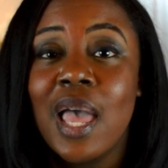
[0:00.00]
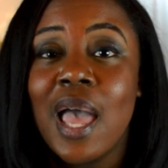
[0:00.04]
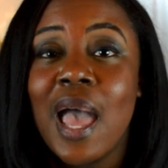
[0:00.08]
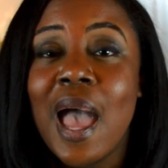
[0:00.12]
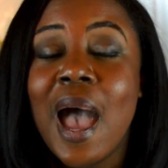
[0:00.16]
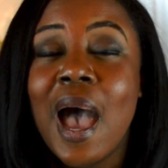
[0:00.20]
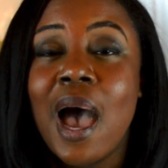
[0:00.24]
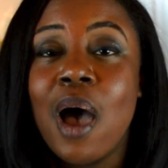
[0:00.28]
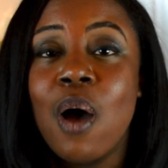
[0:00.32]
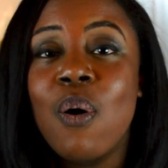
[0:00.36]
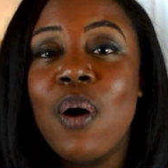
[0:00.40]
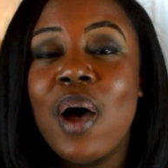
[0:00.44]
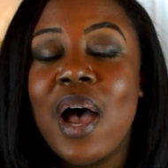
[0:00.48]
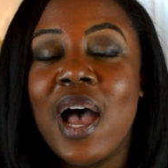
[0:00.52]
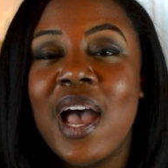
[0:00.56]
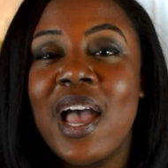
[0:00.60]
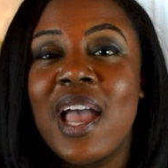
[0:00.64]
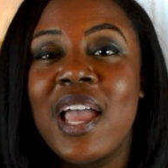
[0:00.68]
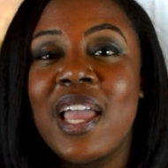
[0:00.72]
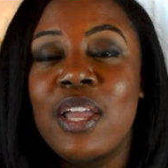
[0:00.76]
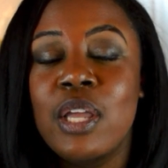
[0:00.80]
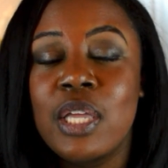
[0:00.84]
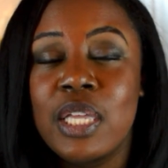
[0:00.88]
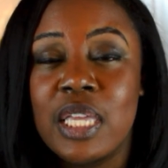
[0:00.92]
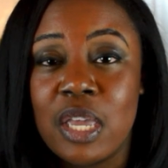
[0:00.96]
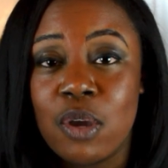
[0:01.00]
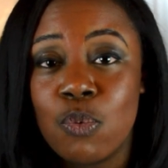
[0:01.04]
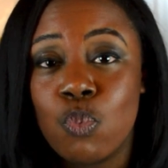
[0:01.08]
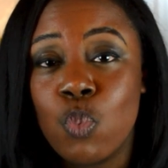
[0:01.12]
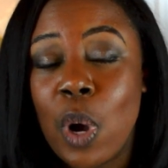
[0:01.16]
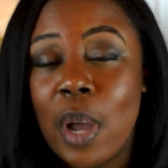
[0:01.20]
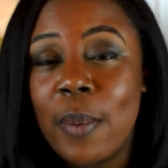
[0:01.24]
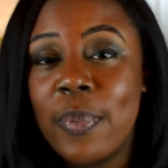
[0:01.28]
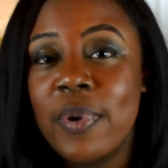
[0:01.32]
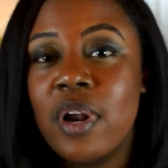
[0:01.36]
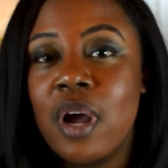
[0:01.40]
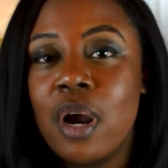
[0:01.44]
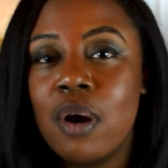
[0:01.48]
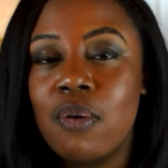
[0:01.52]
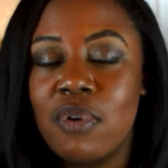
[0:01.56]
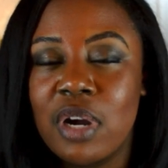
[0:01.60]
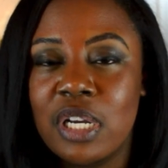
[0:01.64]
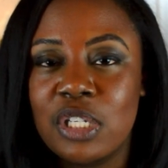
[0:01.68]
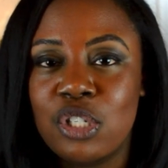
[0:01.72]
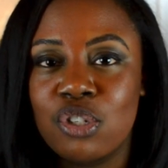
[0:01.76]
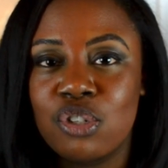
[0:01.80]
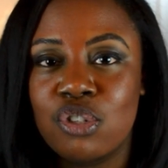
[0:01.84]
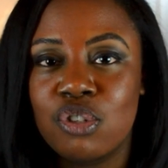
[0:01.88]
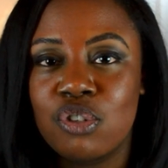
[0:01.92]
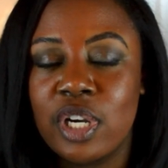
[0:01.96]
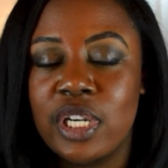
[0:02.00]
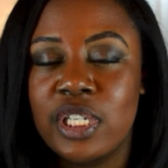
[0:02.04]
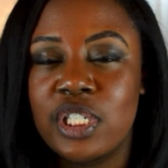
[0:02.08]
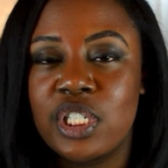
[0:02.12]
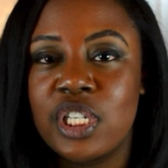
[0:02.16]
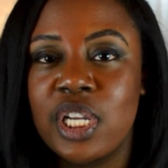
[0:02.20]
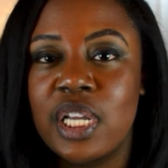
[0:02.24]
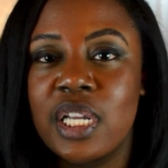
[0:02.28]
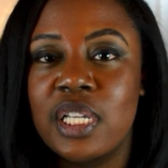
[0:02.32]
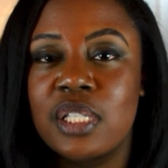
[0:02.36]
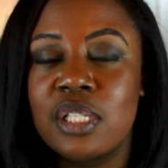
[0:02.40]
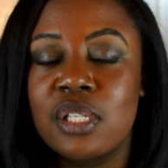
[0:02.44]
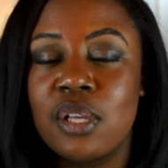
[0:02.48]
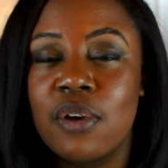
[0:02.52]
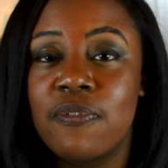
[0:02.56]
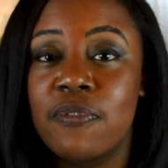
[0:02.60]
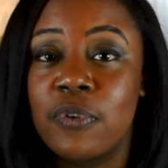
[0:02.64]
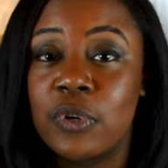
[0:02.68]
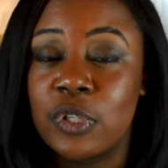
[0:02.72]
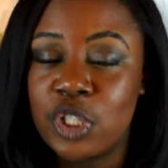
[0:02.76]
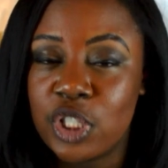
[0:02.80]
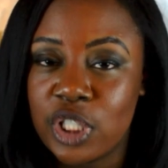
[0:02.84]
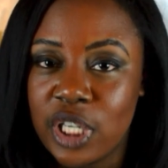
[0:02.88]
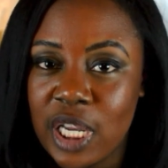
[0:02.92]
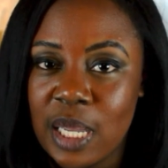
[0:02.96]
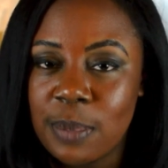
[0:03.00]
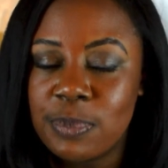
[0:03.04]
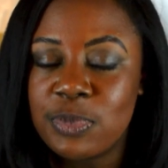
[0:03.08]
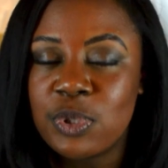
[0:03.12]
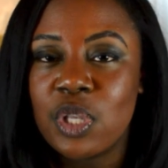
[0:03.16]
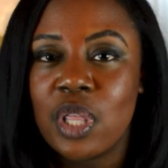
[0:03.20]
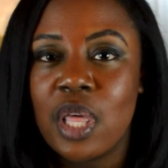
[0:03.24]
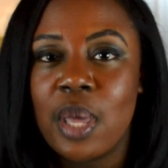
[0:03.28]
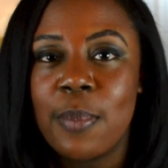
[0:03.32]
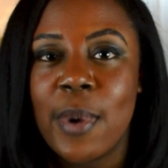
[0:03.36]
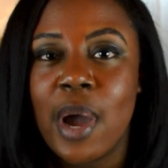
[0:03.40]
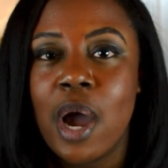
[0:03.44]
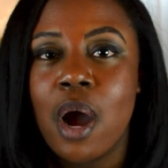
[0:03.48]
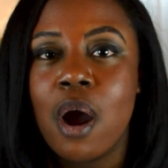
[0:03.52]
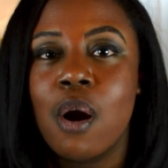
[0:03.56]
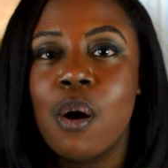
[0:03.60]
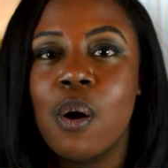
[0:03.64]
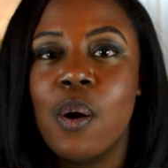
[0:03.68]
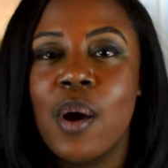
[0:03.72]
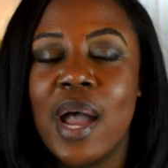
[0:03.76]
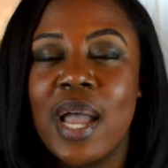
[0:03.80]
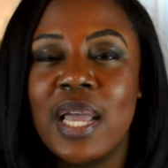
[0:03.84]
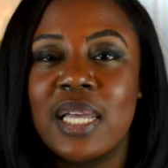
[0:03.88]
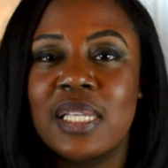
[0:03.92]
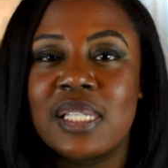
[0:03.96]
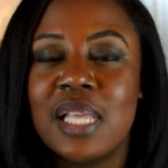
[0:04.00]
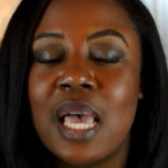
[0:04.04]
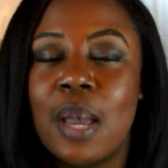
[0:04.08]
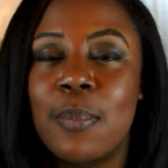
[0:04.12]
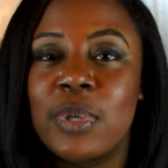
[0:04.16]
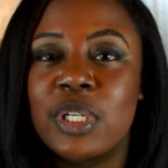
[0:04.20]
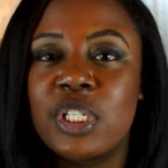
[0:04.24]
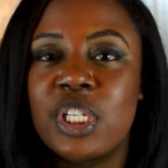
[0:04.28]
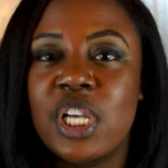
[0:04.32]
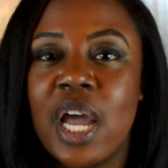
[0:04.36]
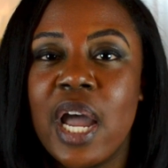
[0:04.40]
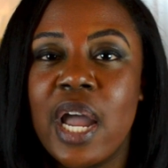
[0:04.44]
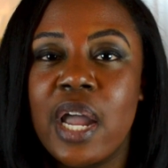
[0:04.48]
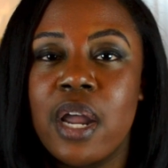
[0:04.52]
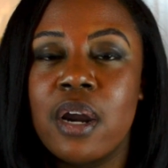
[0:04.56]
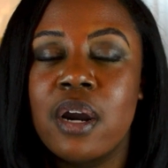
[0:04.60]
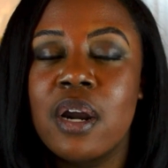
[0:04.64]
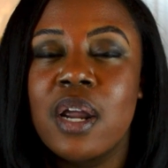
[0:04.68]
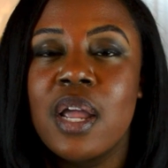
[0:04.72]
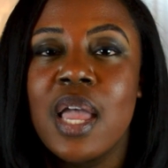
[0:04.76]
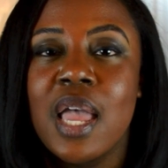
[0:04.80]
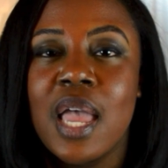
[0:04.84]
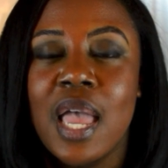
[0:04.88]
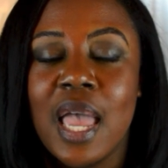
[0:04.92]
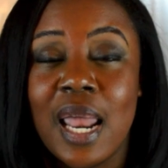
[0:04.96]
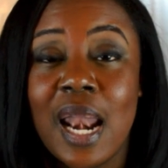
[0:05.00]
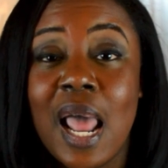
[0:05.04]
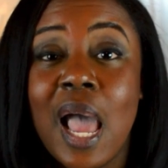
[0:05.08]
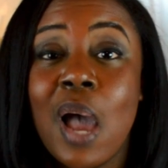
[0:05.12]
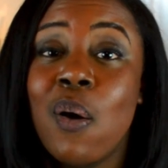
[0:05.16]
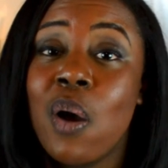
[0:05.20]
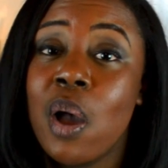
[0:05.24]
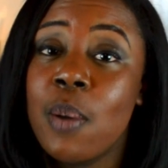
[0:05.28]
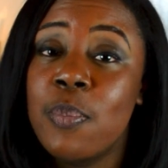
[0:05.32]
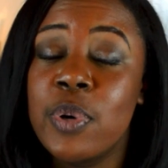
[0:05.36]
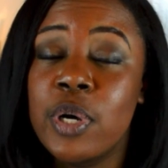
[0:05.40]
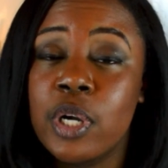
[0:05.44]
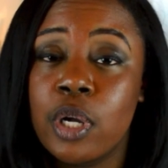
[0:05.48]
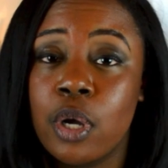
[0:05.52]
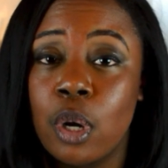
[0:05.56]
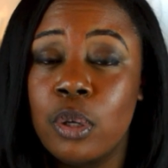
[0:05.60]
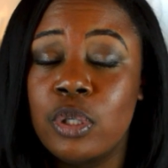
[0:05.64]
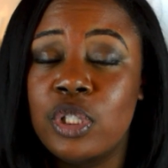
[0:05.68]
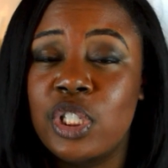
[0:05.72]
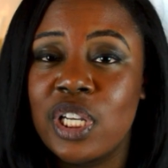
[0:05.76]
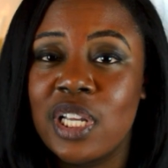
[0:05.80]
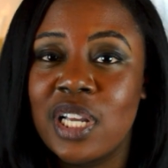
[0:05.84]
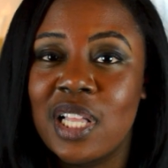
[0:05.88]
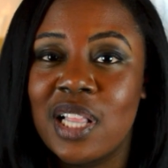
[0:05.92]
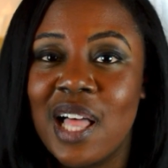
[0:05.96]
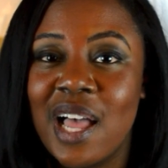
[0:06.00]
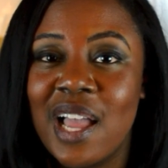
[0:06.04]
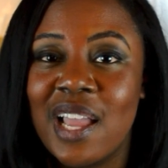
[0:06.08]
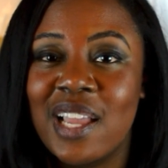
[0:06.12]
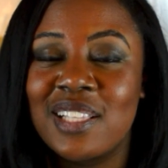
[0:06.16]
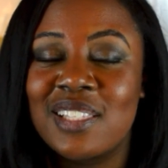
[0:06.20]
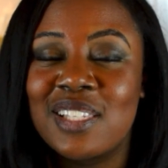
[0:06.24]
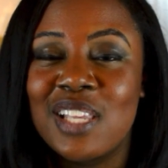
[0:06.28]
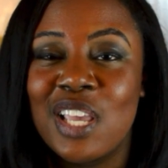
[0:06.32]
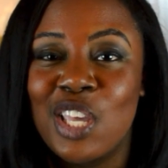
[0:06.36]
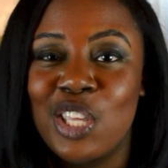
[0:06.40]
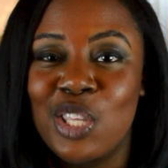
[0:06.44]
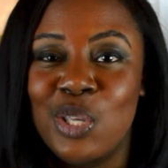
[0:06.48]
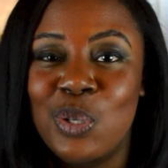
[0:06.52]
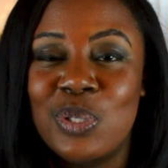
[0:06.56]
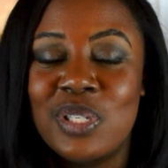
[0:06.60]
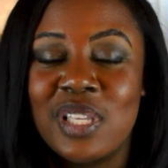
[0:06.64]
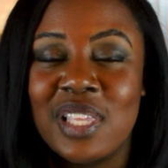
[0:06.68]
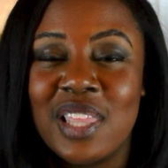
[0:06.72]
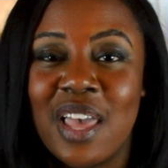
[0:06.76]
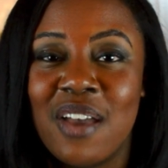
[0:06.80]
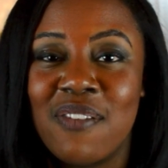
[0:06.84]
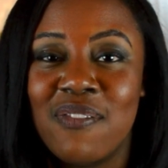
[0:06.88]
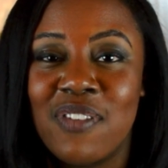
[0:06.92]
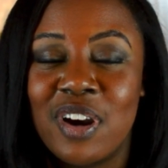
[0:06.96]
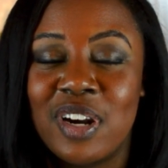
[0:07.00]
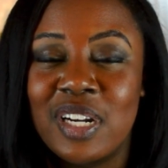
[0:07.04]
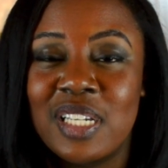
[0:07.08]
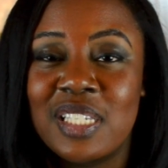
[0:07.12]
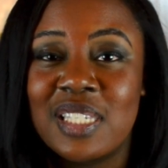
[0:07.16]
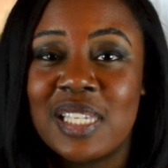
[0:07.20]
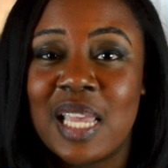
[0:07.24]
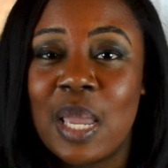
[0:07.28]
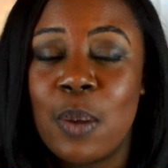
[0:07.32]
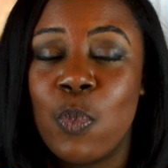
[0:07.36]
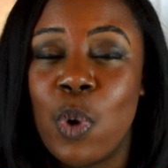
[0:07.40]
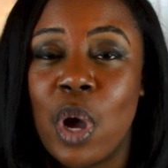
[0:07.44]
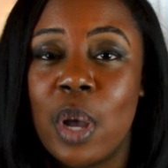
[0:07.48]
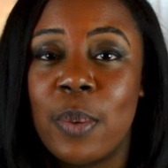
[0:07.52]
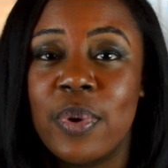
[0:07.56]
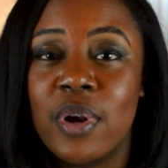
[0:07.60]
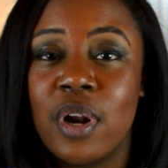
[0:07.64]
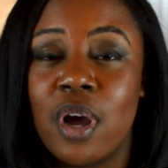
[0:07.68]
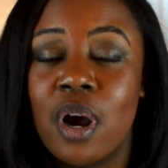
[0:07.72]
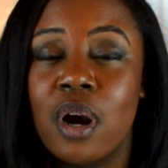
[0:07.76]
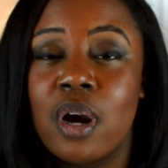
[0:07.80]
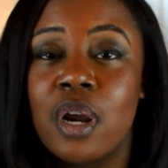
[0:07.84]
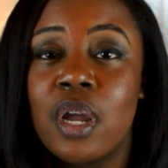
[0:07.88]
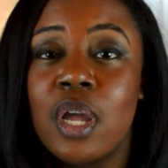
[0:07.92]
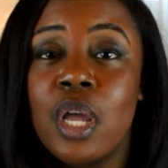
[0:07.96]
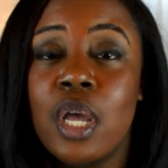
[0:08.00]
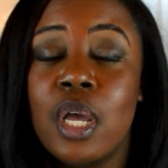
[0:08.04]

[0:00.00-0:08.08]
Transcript: how I get webinar registrations for cheap so that my ROI is that much higher, and how I book coaching clients using that very same webinar.